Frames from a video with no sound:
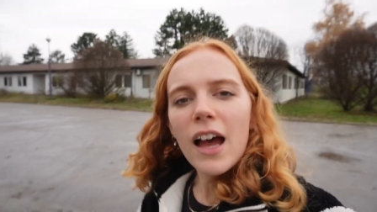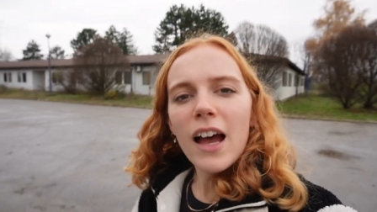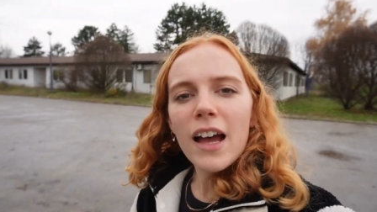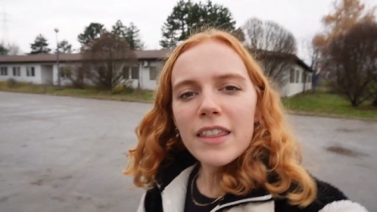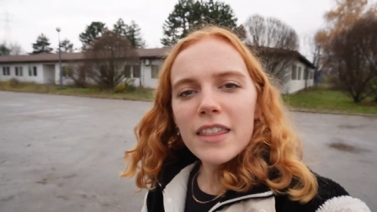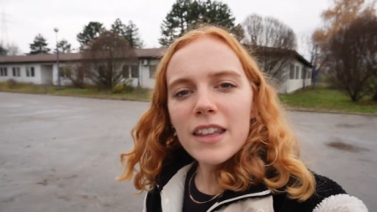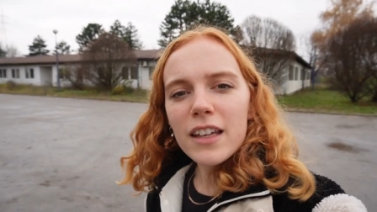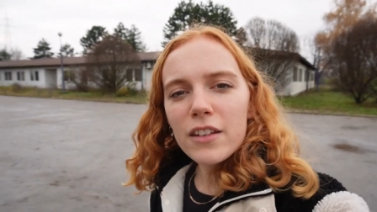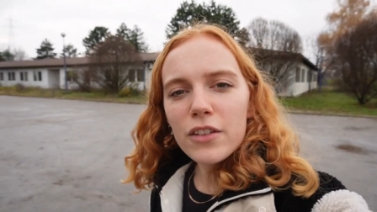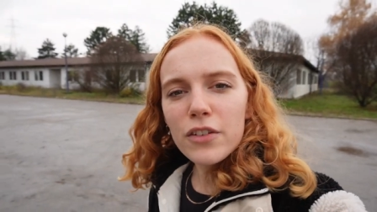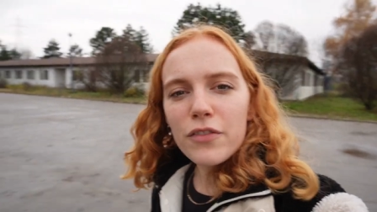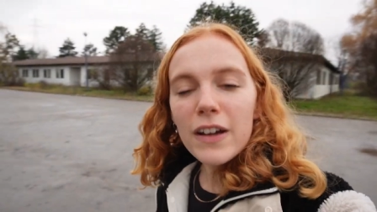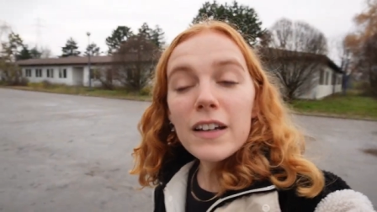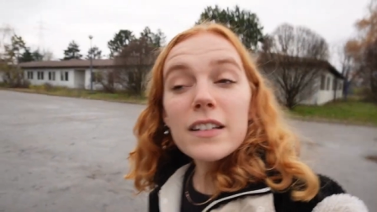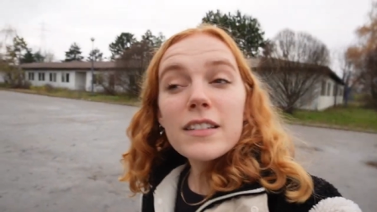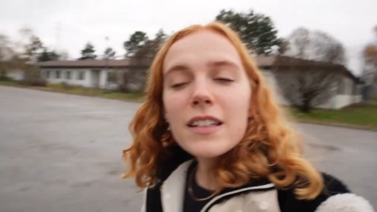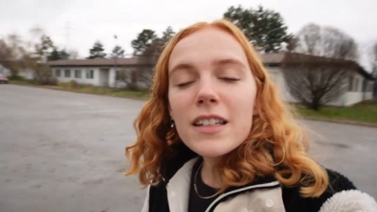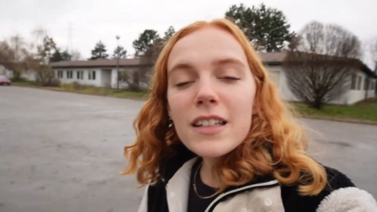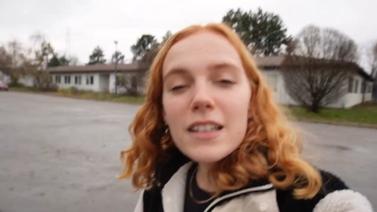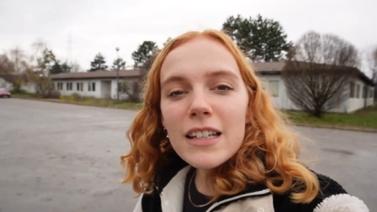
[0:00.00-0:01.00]
I think the
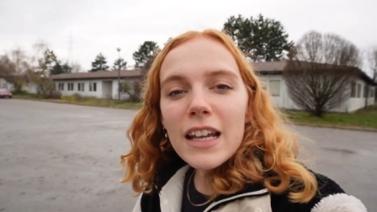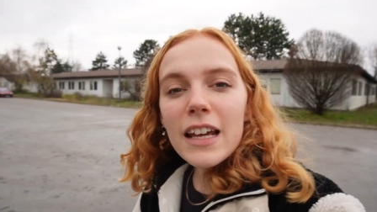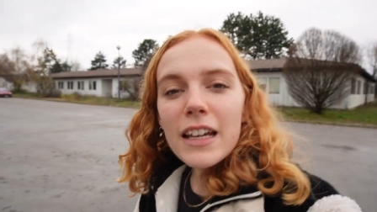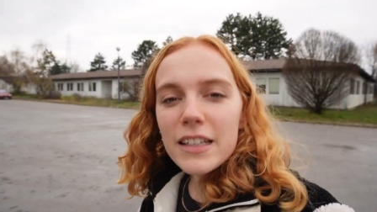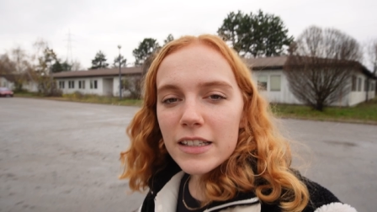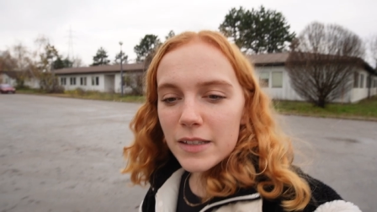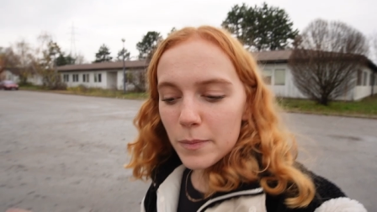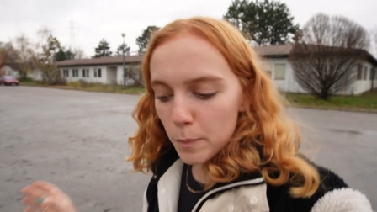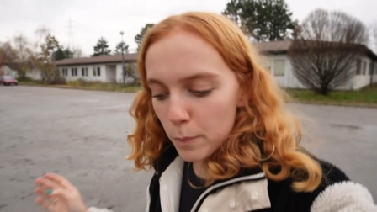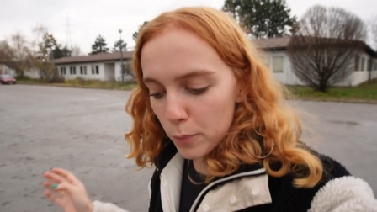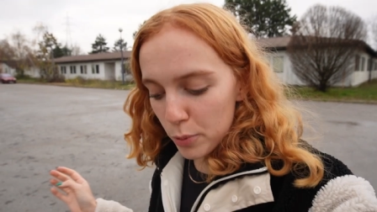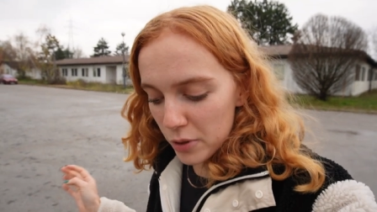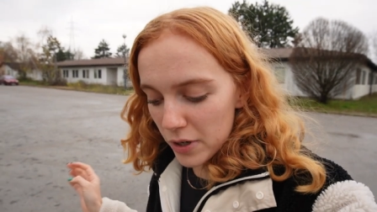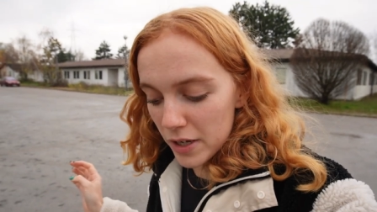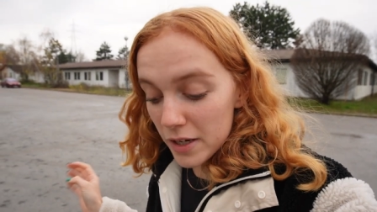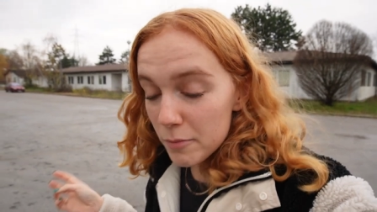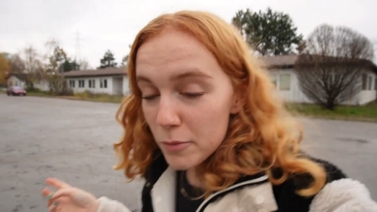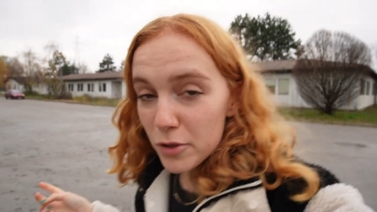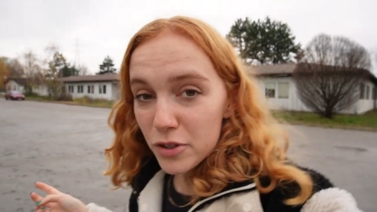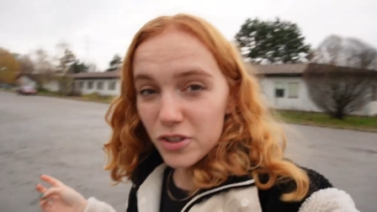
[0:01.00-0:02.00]
rest of the day is
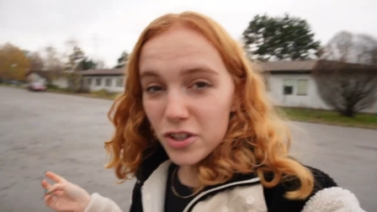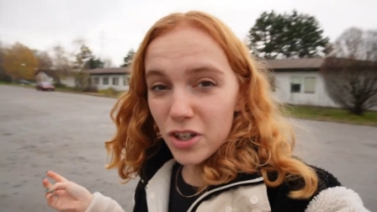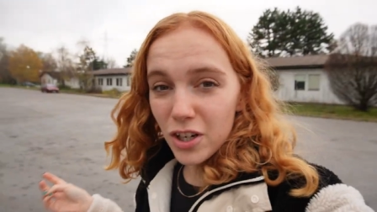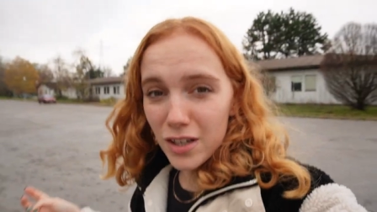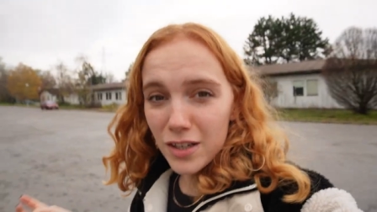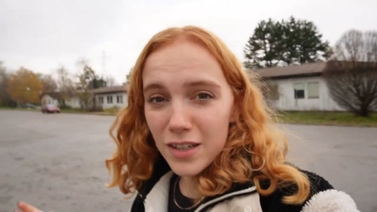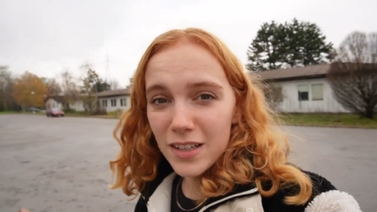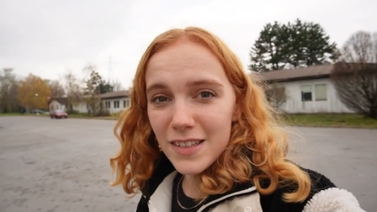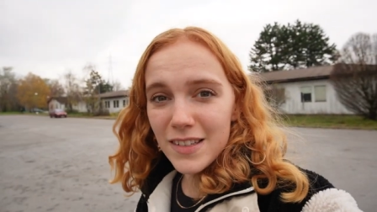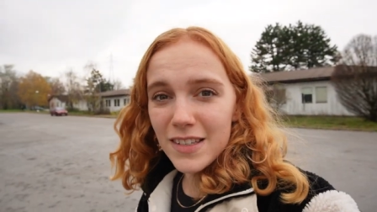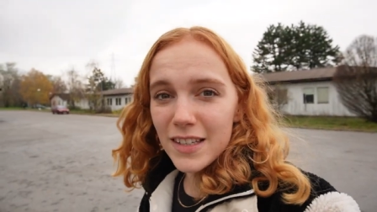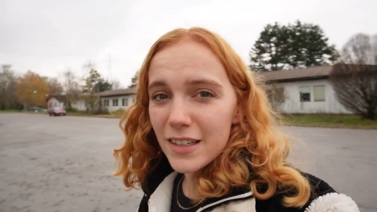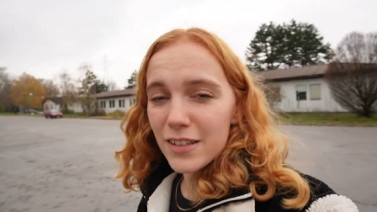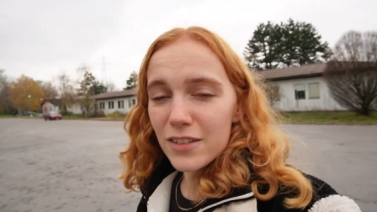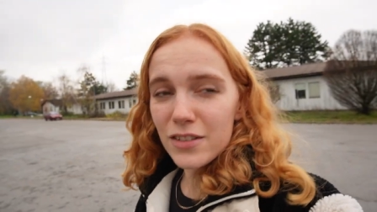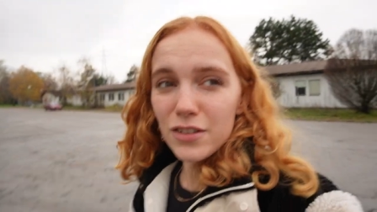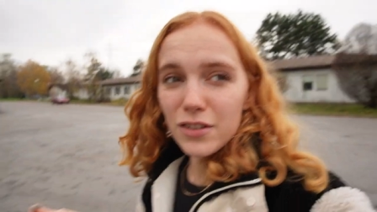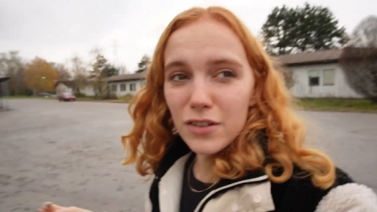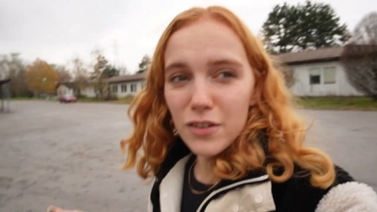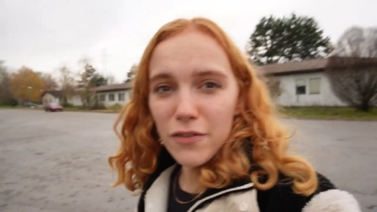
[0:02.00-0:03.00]
pretty much going to
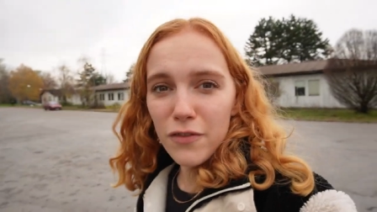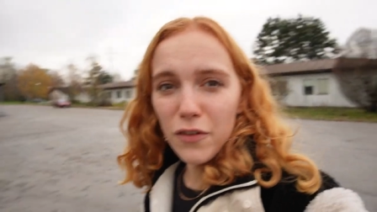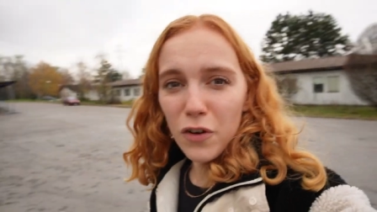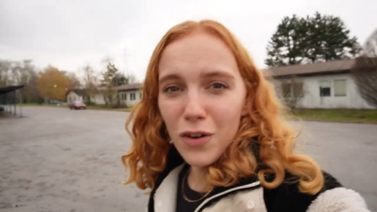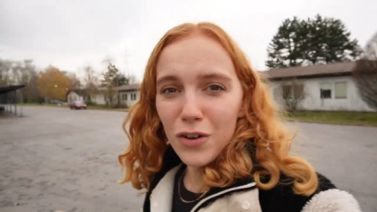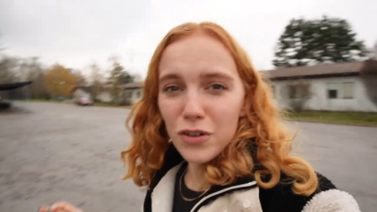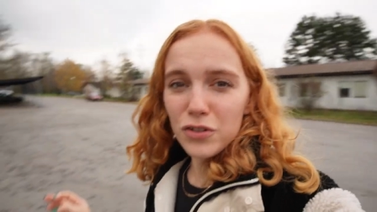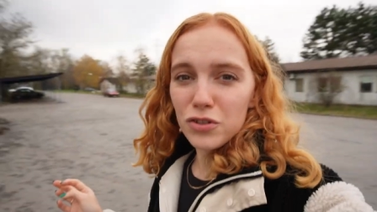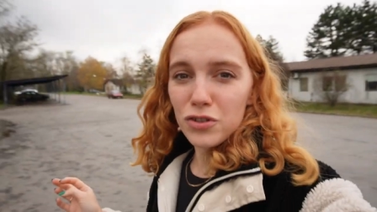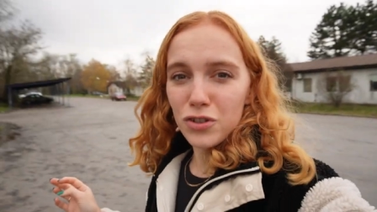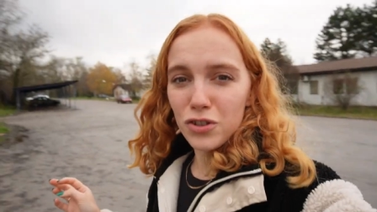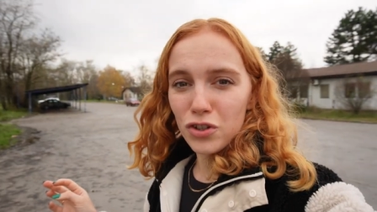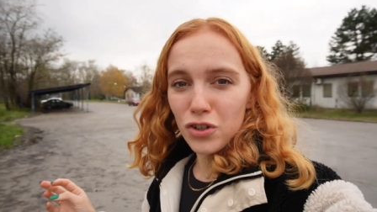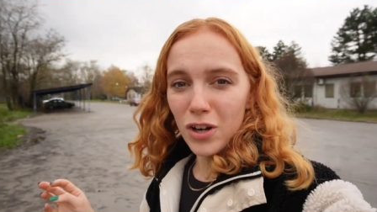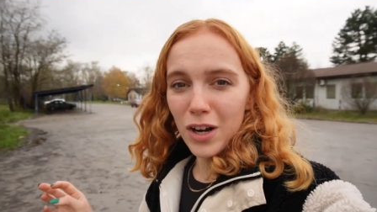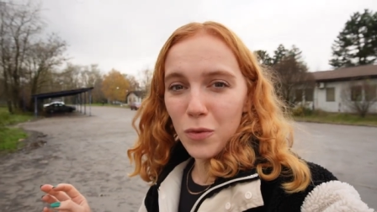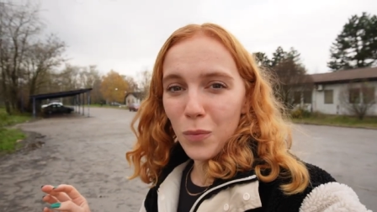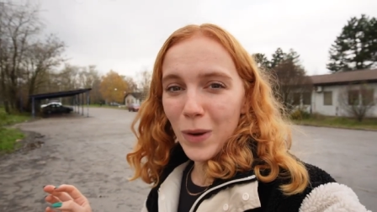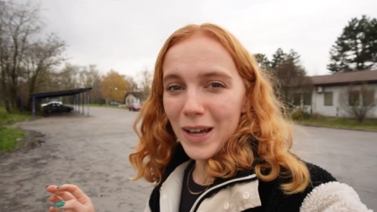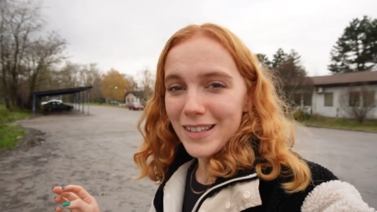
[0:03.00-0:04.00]
consist of us just
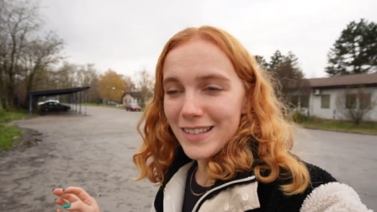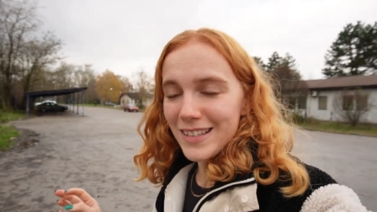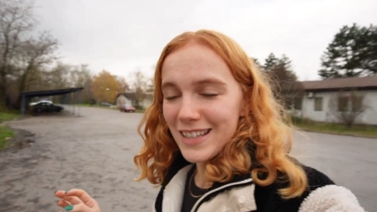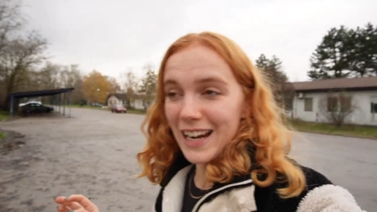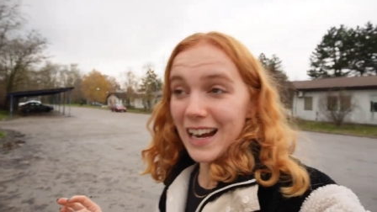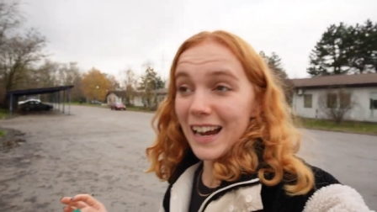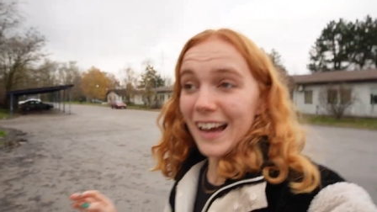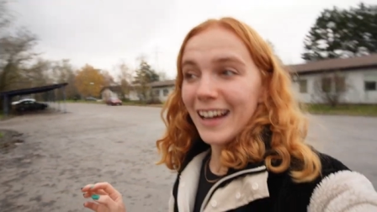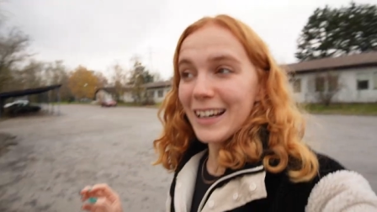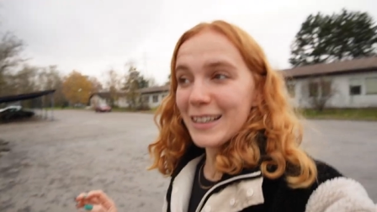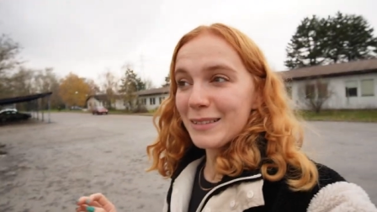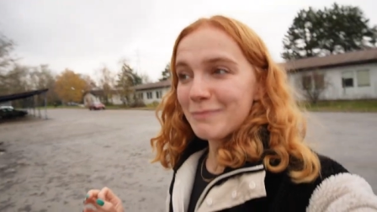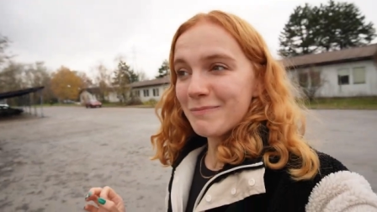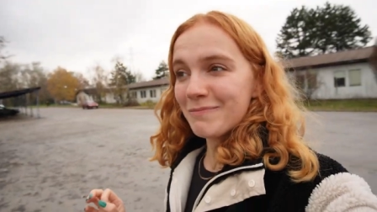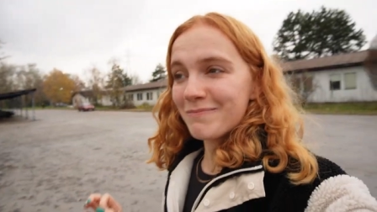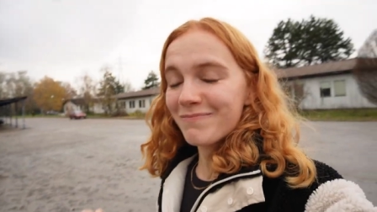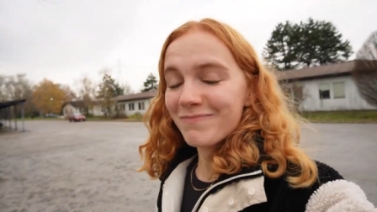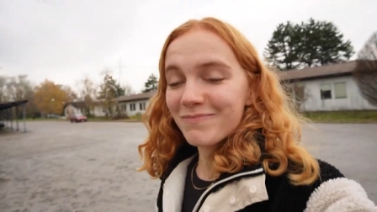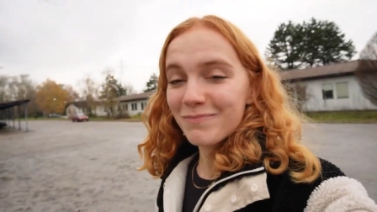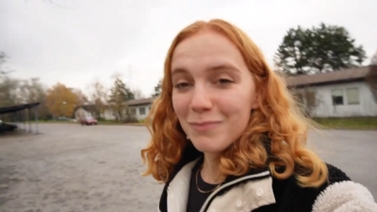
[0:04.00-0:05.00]
trying to waste time.
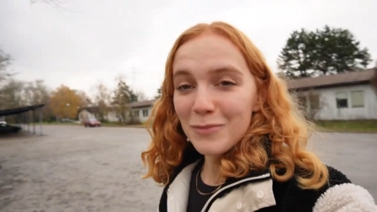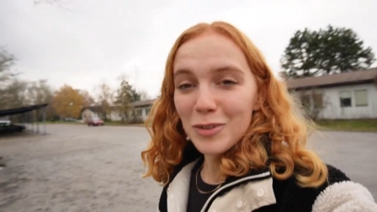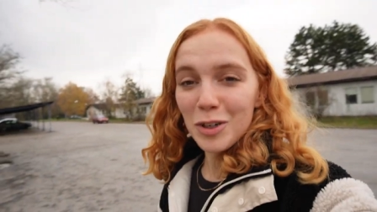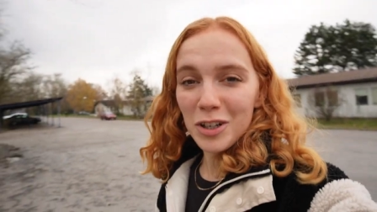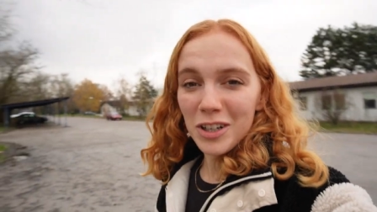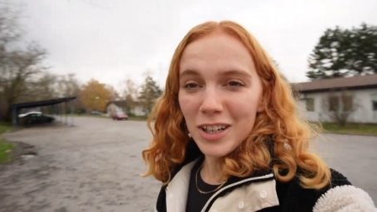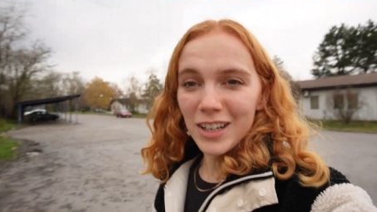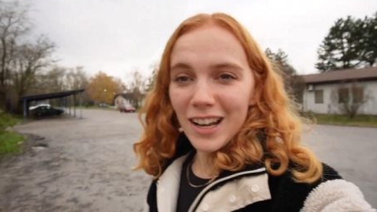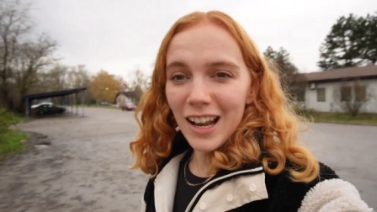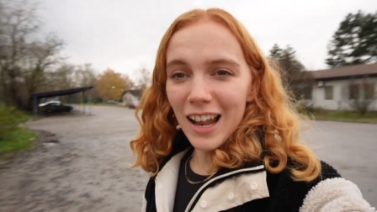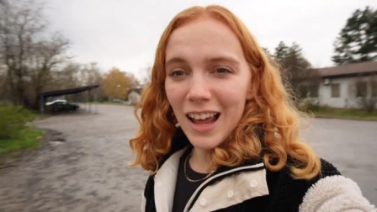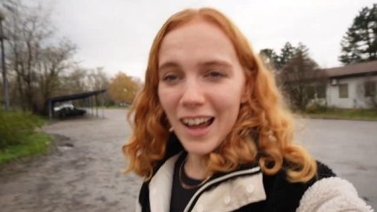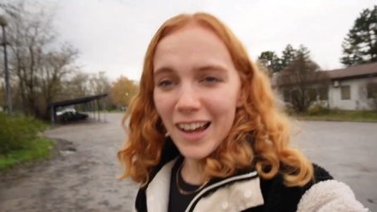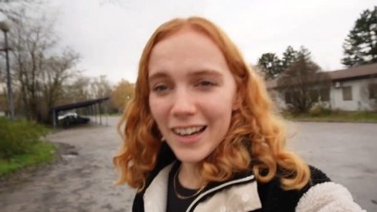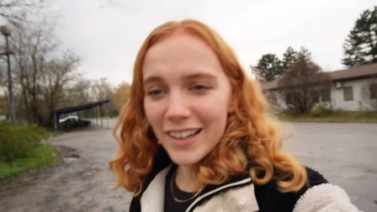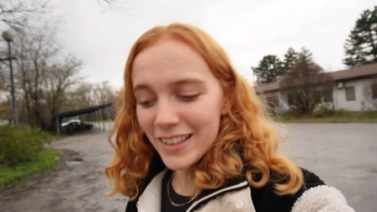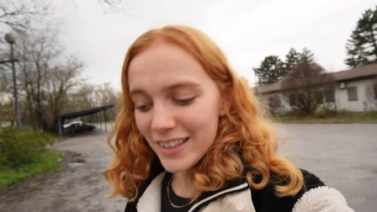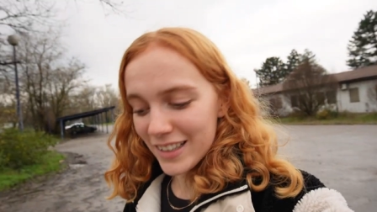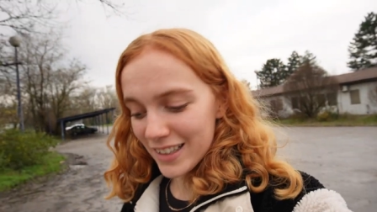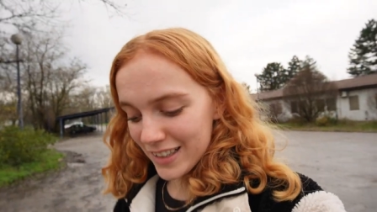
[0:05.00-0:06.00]
I'm not going to
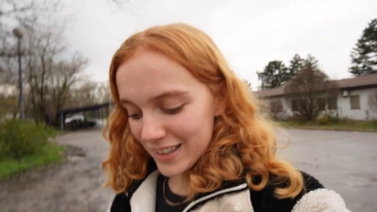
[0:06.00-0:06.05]
lie.